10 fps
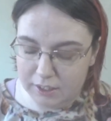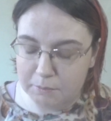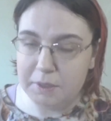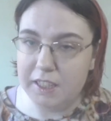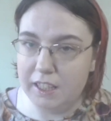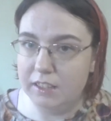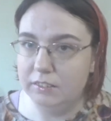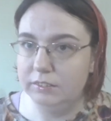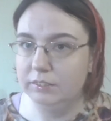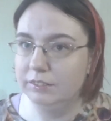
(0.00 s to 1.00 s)
But again,
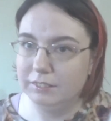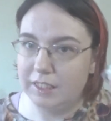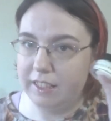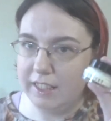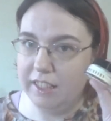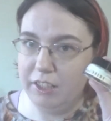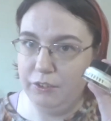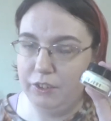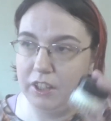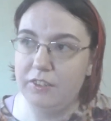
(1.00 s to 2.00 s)
I need to get
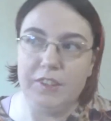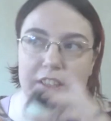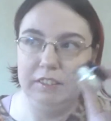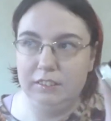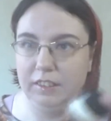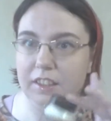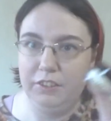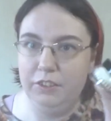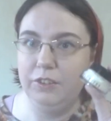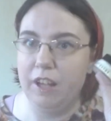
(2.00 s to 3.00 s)
used to it because I
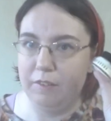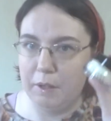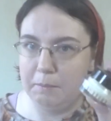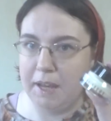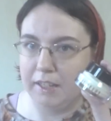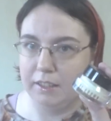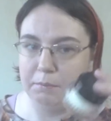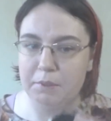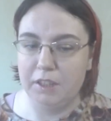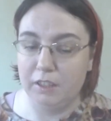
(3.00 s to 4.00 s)
do have a backup
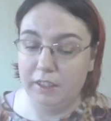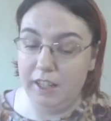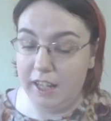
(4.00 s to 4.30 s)
on it.